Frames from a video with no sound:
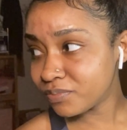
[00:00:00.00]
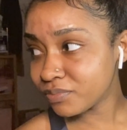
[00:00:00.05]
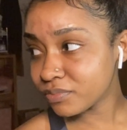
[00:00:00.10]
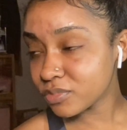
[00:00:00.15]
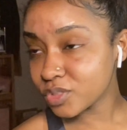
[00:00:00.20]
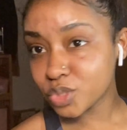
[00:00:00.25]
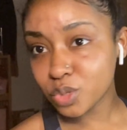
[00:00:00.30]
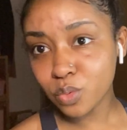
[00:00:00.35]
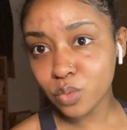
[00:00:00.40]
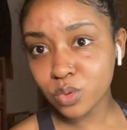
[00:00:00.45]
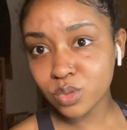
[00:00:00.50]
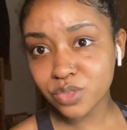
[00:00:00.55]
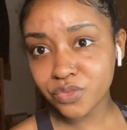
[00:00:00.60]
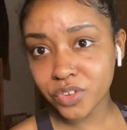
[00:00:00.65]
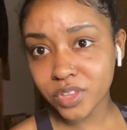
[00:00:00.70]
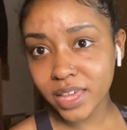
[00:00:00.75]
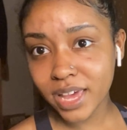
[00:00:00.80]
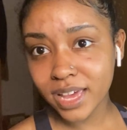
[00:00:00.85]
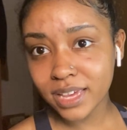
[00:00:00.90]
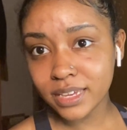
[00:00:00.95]
tools for
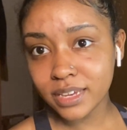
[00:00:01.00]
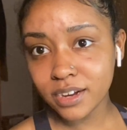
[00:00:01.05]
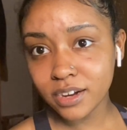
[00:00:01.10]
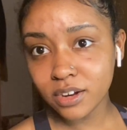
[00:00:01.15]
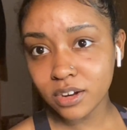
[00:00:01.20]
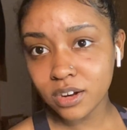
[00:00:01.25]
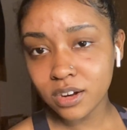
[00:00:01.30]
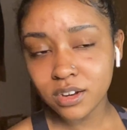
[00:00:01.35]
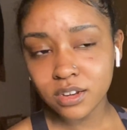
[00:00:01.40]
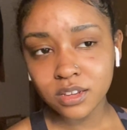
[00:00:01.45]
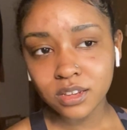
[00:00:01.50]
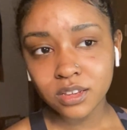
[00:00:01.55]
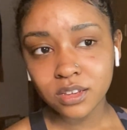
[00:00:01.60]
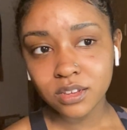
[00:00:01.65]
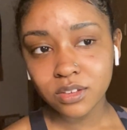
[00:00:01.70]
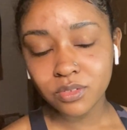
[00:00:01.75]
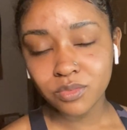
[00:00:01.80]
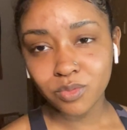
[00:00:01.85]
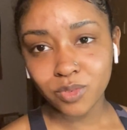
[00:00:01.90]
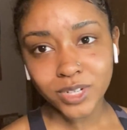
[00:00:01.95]
that here.
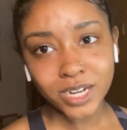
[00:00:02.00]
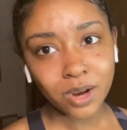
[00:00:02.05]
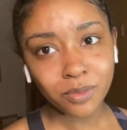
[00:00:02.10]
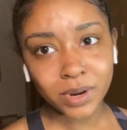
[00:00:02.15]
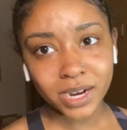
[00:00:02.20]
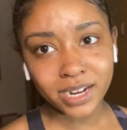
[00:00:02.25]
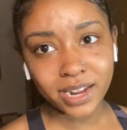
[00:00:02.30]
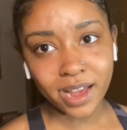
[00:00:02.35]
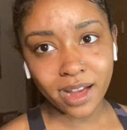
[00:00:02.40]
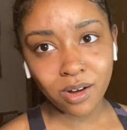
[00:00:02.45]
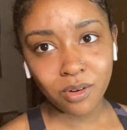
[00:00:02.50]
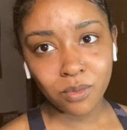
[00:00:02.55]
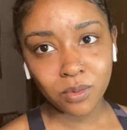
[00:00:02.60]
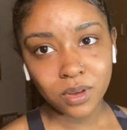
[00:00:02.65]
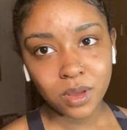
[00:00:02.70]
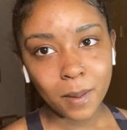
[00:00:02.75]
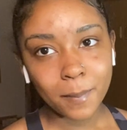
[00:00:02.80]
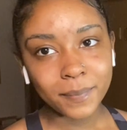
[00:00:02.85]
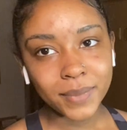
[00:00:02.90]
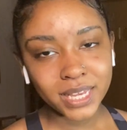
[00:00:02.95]
Well, not right now.
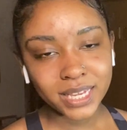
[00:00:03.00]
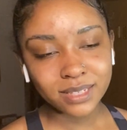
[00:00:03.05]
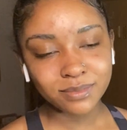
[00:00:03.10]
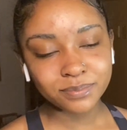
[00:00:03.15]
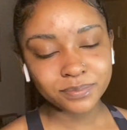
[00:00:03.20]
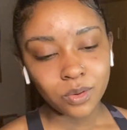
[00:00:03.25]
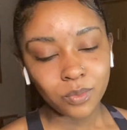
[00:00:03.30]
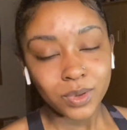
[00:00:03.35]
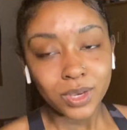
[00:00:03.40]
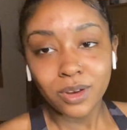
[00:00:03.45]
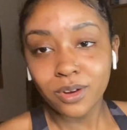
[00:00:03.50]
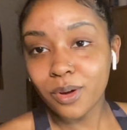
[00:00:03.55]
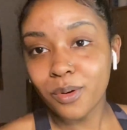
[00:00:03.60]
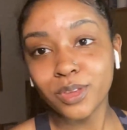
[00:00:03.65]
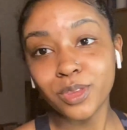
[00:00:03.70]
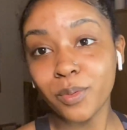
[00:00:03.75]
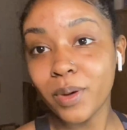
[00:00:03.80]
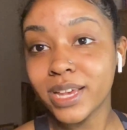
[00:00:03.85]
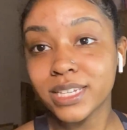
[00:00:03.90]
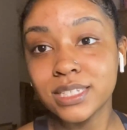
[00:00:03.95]
But we gonna go with
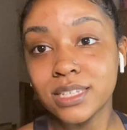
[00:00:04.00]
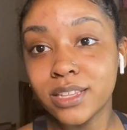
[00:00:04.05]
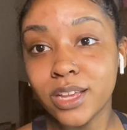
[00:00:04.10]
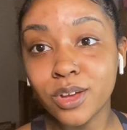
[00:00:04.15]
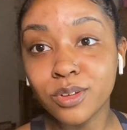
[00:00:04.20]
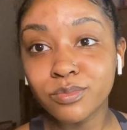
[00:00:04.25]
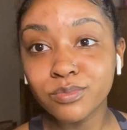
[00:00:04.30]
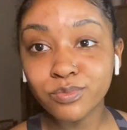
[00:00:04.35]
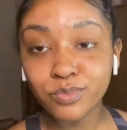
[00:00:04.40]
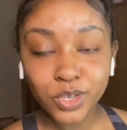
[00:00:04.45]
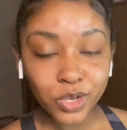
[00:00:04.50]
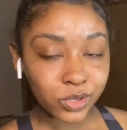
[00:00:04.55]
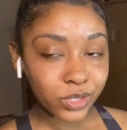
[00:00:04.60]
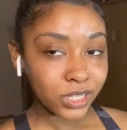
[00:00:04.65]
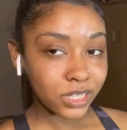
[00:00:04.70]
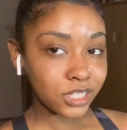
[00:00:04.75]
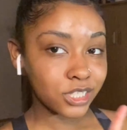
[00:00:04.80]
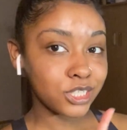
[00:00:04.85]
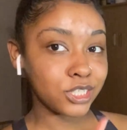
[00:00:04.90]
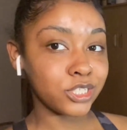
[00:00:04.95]
the waxing though. We gonna
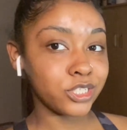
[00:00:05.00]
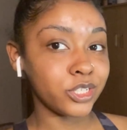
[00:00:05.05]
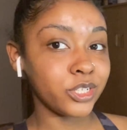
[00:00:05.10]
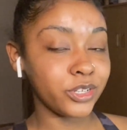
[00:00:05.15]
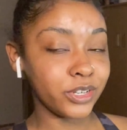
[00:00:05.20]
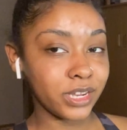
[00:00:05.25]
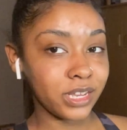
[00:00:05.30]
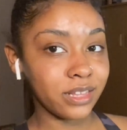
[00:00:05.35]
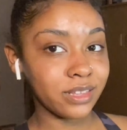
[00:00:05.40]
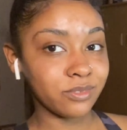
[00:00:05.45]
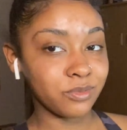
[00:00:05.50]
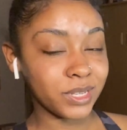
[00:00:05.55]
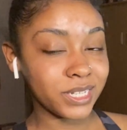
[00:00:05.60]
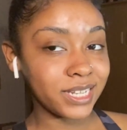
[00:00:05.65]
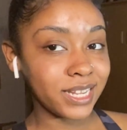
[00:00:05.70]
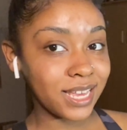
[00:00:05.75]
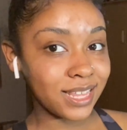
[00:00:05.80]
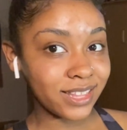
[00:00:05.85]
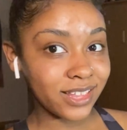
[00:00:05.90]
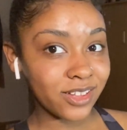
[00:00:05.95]
get a sugaring one
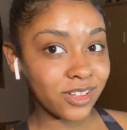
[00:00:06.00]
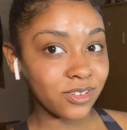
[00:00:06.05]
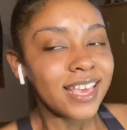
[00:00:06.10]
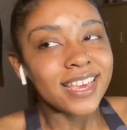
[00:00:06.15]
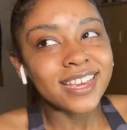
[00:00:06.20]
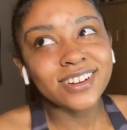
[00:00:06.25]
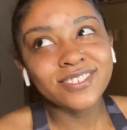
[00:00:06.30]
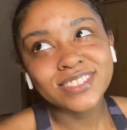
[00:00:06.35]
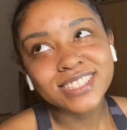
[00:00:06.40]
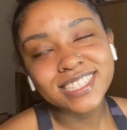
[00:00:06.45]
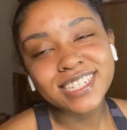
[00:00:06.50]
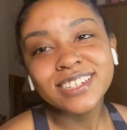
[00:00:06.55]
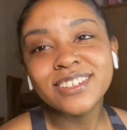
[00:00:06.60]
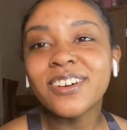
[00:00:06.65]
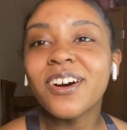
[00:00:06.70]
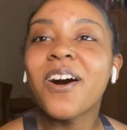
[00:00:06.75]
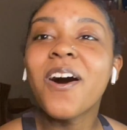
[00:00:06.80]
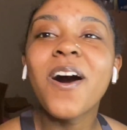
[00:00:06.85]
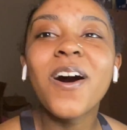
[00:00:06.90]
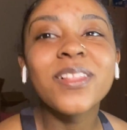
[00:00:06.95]
day though. And I'm gonna tell you
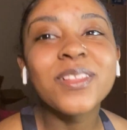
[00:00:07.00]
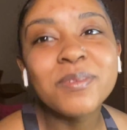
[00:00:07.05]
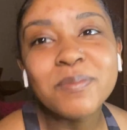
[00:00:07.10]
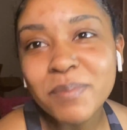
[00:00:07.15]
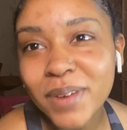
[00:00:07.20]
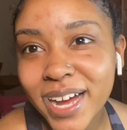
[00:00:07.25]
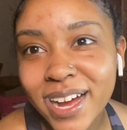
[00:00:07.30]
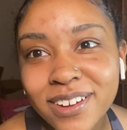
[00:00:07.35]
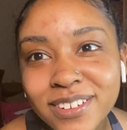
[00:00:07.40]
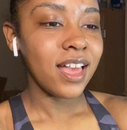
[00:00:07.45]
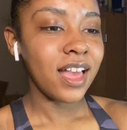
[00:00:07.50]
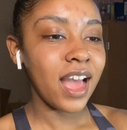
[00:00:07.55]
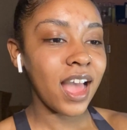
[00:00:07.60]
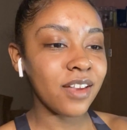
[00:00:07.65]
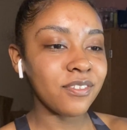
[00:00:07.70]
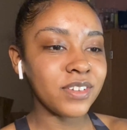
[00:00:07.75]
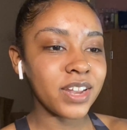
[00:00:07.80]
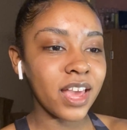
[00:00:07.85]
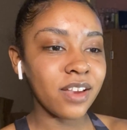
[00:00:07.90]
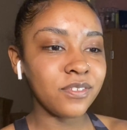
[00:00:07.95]
all about it.
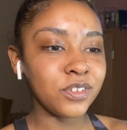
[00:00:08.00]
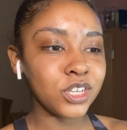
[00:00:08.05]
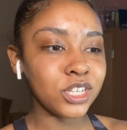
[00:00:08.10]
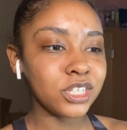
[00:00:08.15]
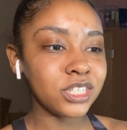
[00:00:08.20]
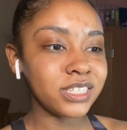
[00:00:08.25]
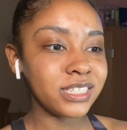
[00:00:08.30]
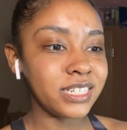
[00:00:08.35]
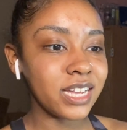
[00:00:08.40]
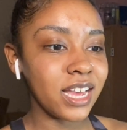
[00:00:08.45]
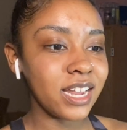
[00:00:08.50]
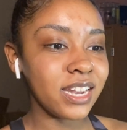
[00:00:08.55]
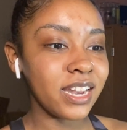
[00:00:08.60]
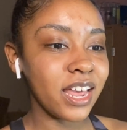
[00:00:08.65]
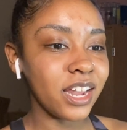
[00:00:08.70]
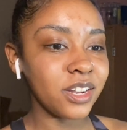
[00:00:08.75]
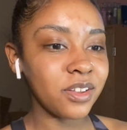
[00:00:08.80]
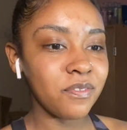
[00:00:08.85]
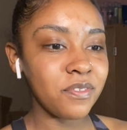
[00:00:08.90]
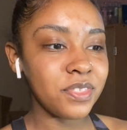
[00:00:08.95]
I've never done
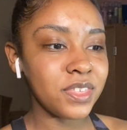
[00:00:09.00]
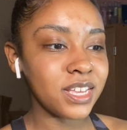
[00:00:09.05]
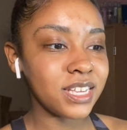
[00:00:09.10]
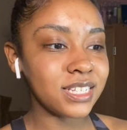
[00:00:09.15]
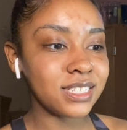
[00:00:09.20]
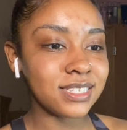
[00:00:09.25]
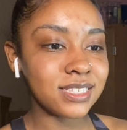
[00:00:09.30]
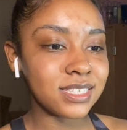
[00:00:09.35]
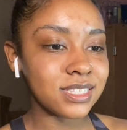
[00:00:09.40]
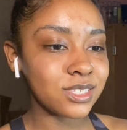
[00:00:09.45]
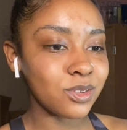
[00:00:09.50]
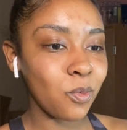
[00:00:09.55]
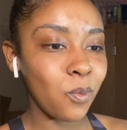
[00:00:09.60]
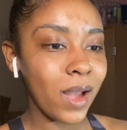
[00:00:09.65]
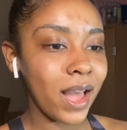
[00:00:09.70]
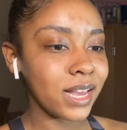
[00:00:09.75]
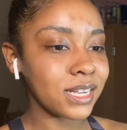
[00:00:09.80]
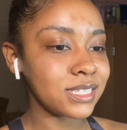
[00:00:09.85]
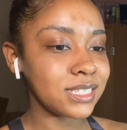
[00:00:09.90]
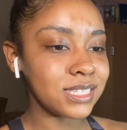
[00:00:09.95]
none of this
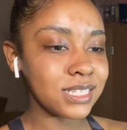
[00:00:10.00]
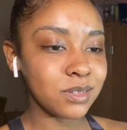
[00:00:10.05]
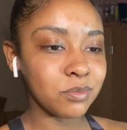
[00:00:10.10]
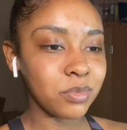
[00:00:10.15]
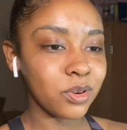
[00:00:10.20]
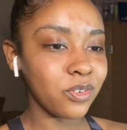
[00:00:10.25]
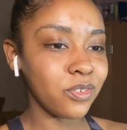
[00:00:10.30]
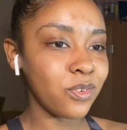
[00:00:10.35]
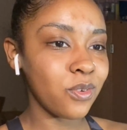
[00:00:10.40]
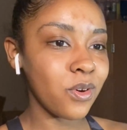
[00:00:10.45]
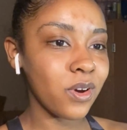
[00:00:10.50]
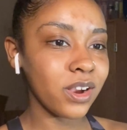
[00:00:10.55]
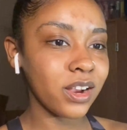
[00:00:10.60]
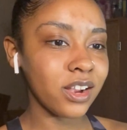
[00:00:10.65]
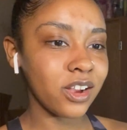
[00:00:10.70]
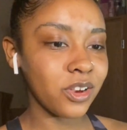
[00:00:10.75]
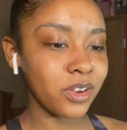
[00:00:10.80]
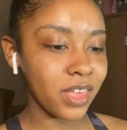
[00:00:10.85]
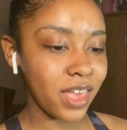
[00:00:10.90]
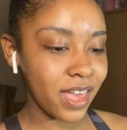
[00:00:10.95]
waxing before,
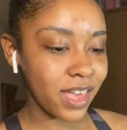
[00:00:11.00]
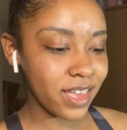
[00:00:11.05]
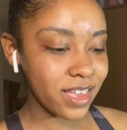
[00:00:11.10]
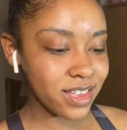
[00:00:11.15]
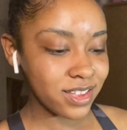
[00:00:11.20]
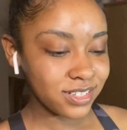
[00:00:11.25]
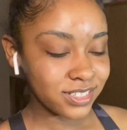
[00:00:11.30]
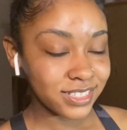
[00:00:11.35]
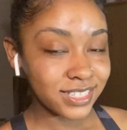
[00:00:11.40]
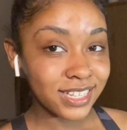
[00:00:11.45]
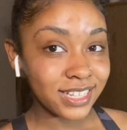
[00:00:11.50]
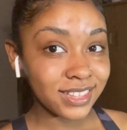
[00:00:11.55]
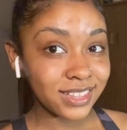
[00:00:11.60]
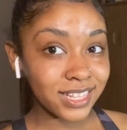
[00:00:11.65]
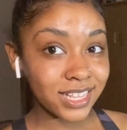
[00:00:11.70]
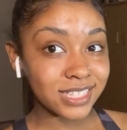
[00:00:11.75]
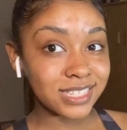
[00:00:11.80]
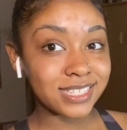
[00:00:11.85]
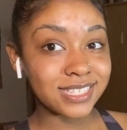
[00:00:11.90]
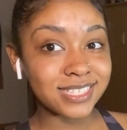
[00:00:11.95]
okay?
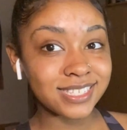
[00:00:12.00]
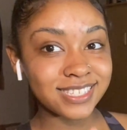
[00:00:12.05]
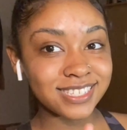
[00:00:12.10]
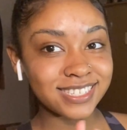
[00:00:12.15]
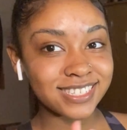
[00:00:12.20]
Let's